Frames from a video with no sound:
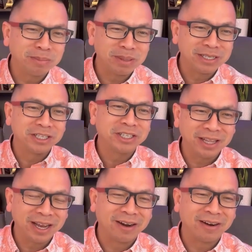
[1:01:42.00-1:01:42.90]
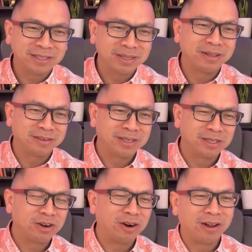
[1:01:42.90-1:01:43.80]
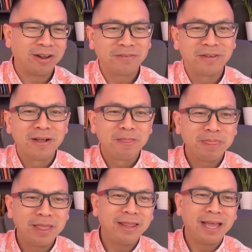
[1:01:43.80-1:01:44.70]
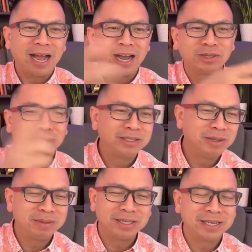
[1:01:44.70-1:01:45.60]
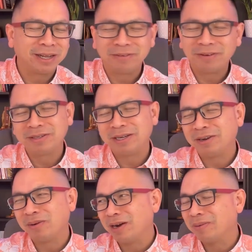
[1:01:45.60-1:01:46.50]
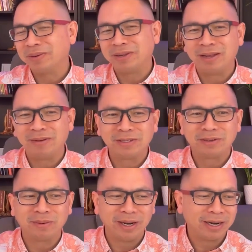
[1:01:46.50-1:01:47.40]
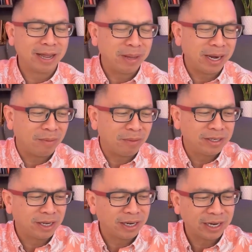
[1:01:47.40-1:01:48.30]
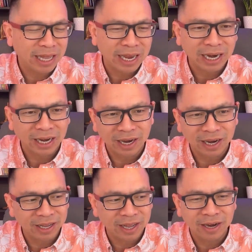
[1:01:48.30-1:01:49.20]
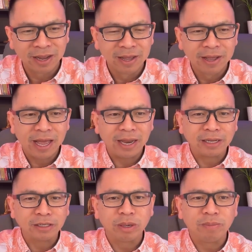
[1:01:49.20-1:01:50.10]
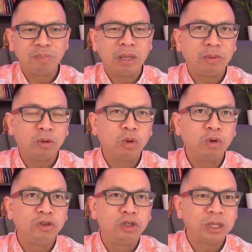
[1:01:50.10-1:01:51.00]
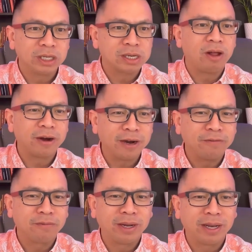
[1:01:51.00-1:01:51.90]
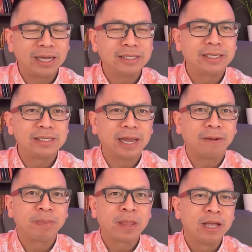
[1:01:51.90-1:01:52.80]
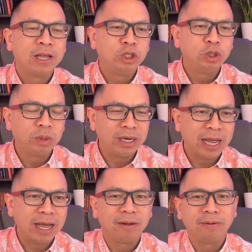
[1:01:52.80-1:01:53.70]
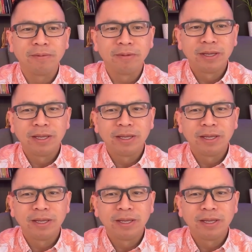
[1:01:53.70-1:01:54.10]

to position there to start off than the actual trip itself. It was incredible. It was great. I mean, I would have done it again and again and again. And that's what people who do this long enough realize, is like, do it now